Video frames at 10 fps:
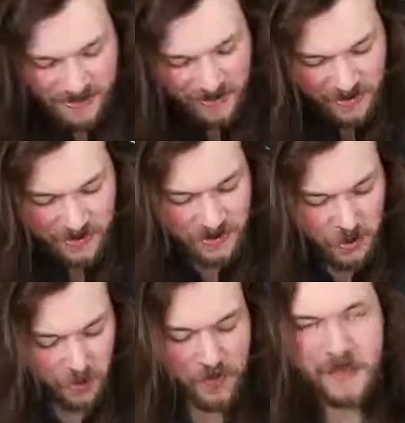
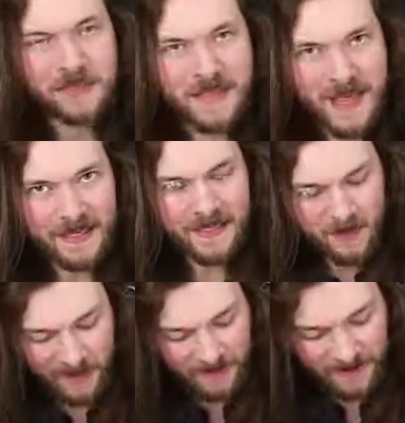stupid,
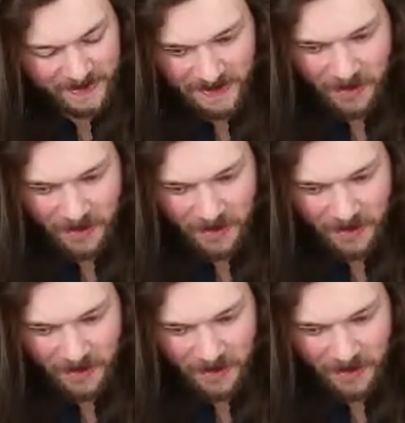inexperienced